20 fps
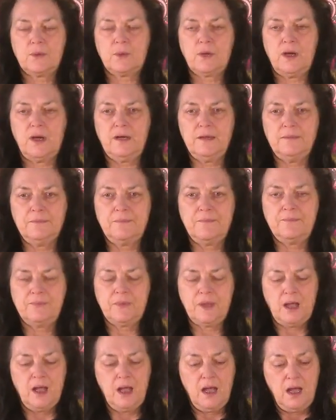Okay.
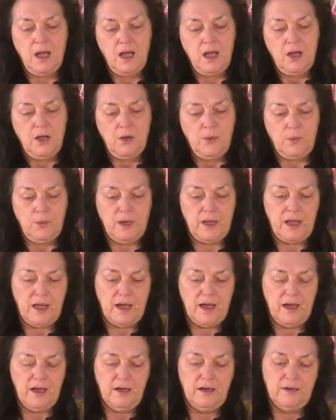We
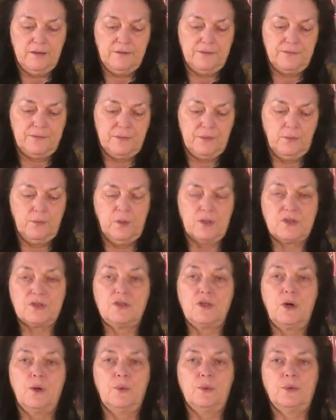have what's
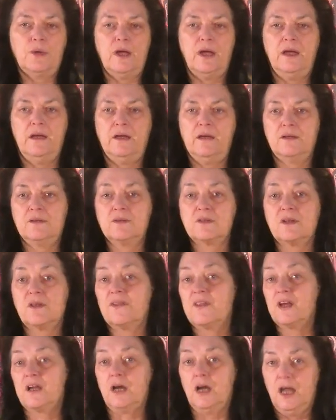known as
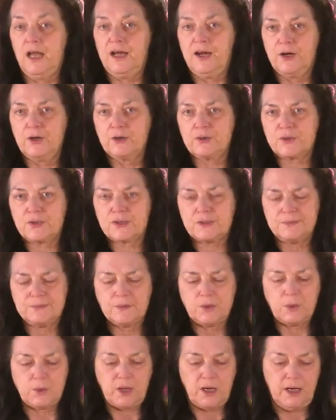the clairs.
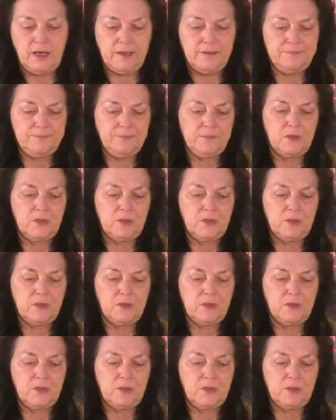Okay.